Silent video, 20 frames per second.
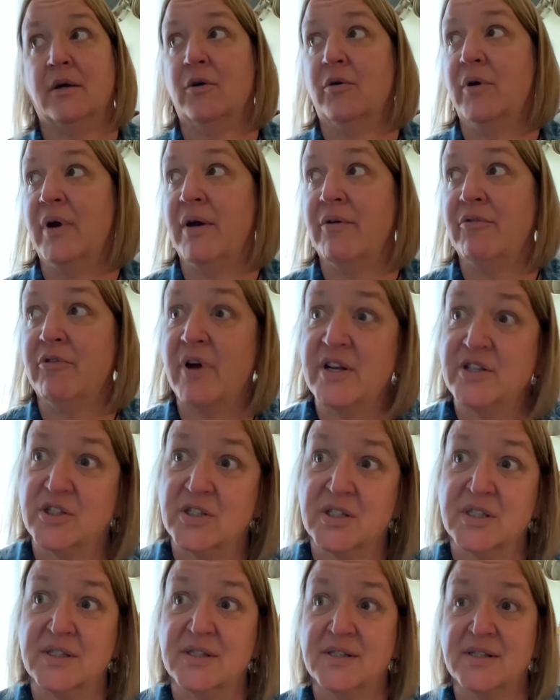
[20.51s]
We have
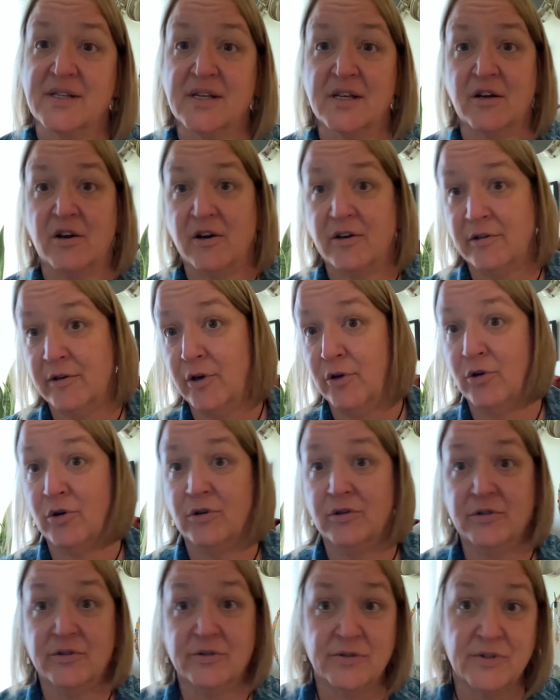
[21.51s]
Russians in our
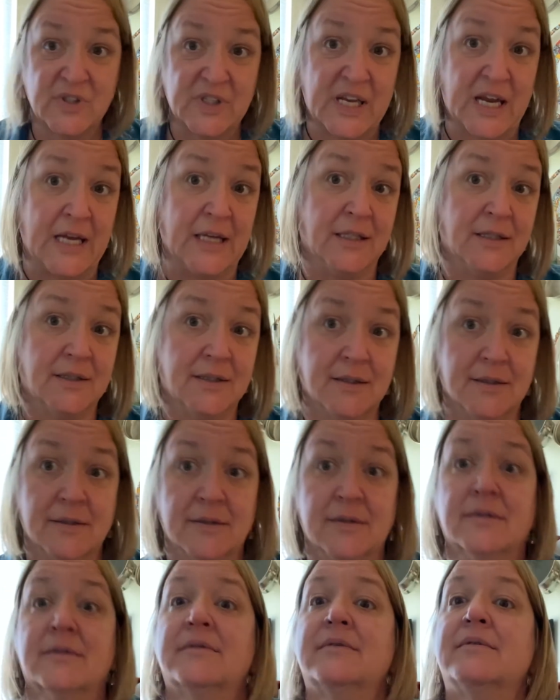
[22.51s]
local, state,
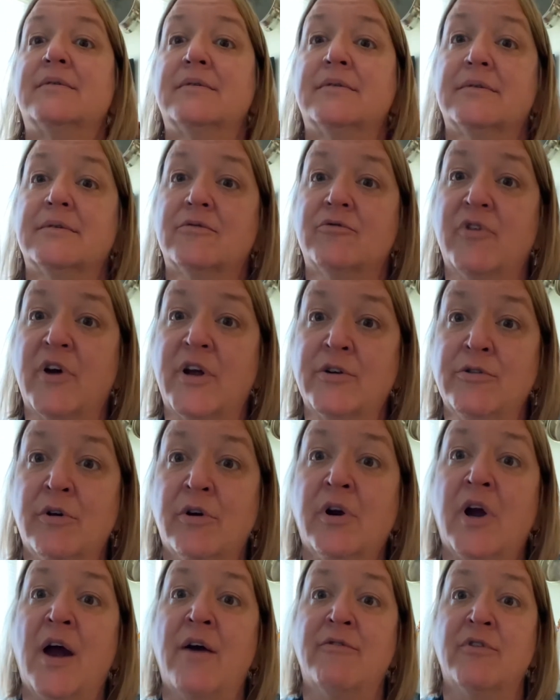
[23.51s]
federal
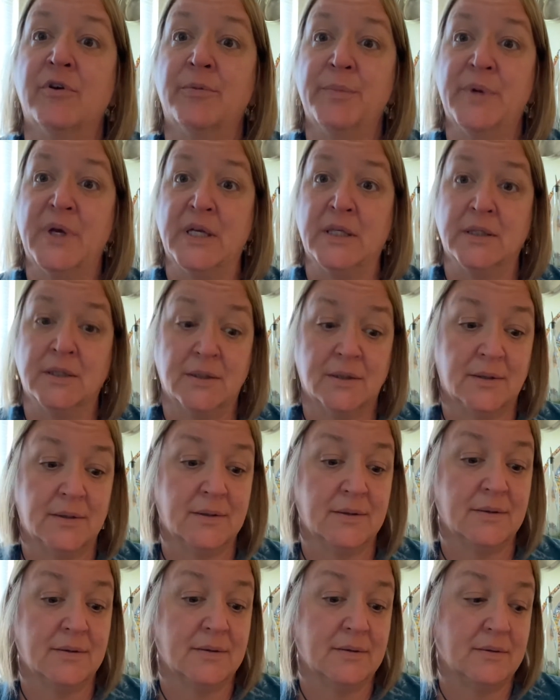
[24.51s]
government.
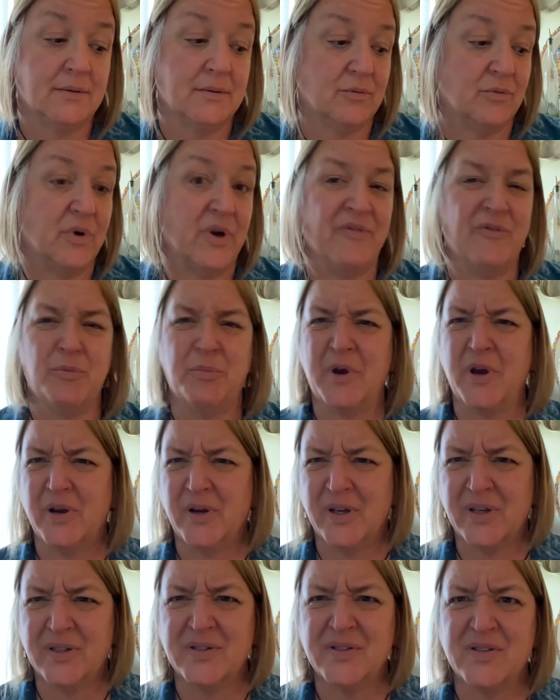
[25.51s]
We have
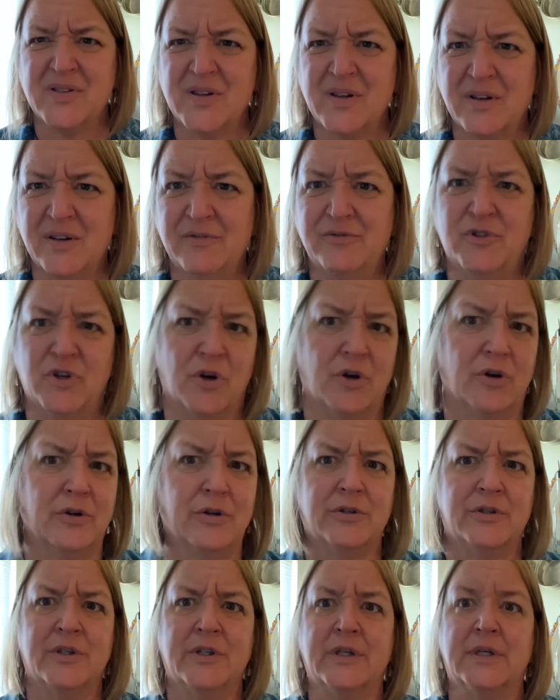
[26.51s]
Americans that have
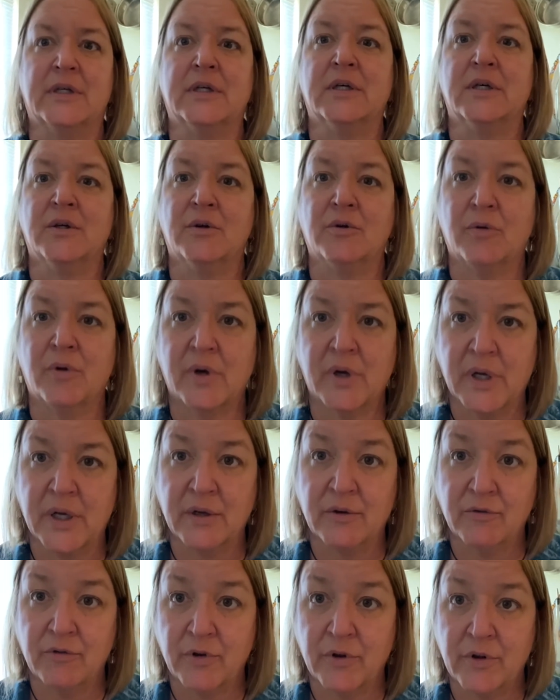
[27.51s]
turned
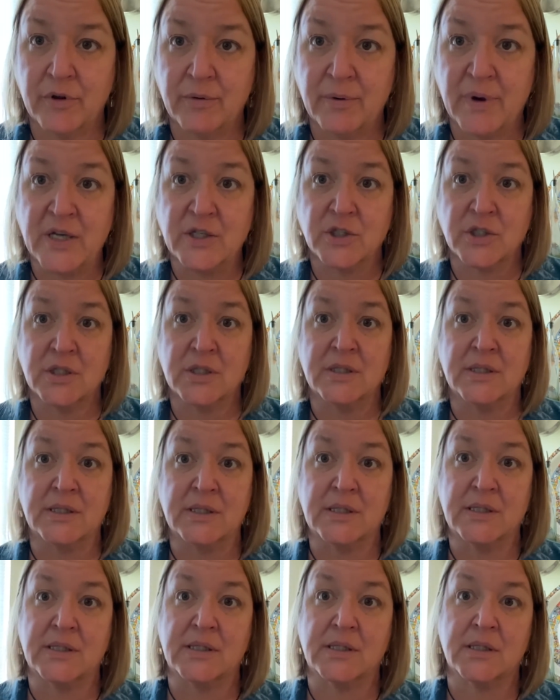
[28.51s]
working for the
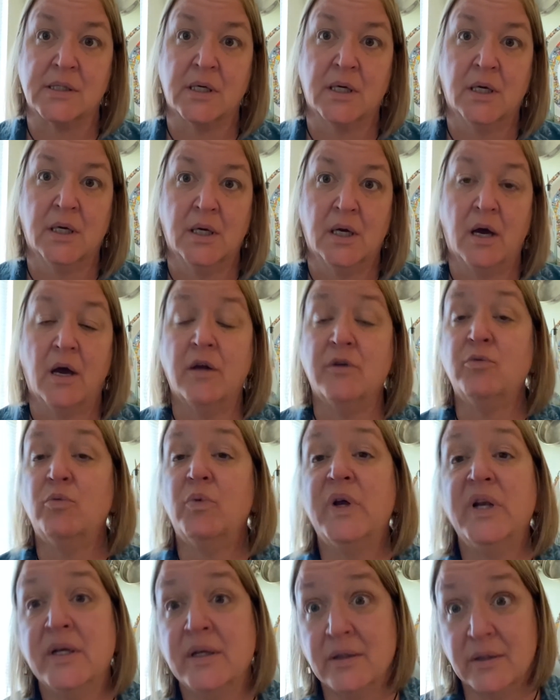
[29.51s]
Russians,
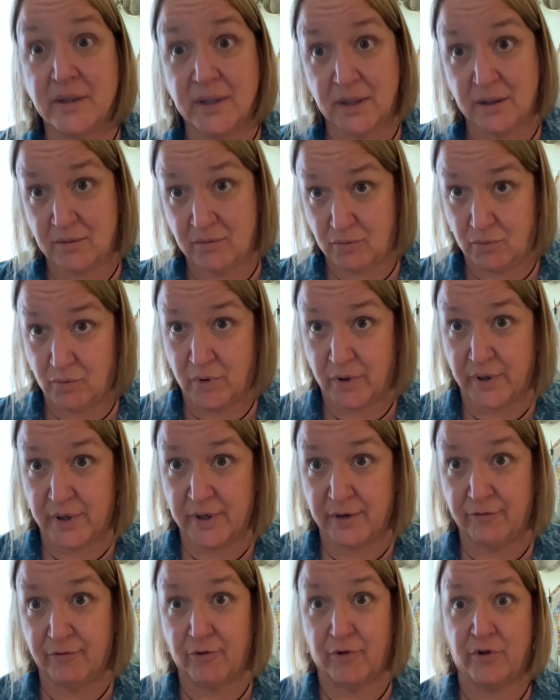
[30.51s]
unwittingly
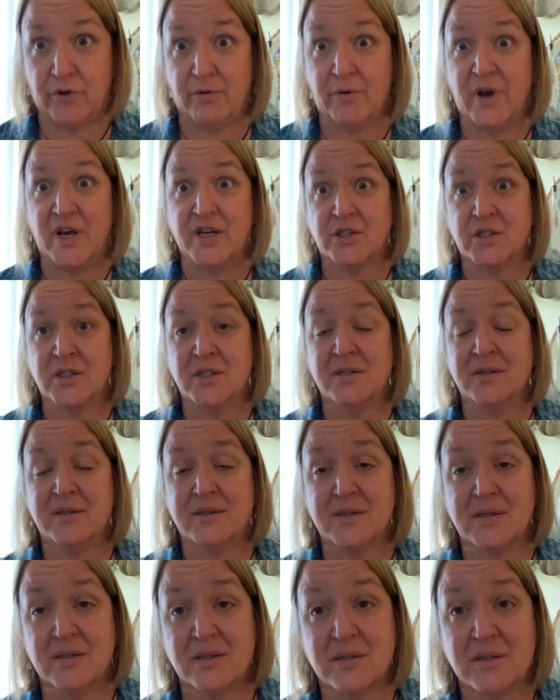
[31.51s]
working for the
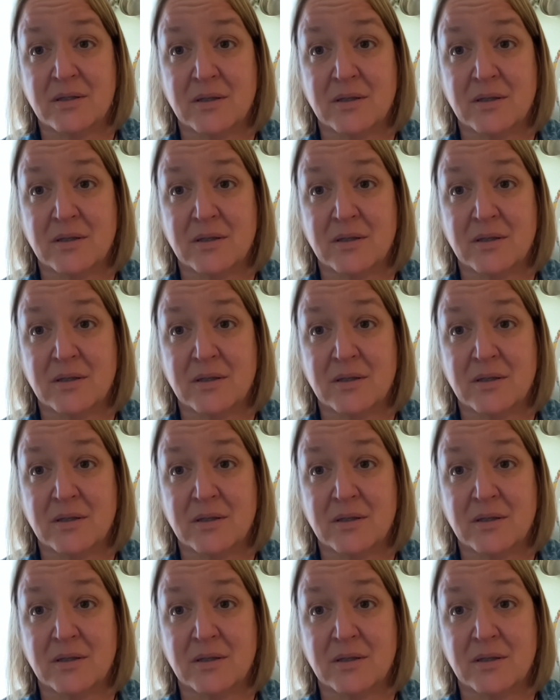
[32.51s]
Russians.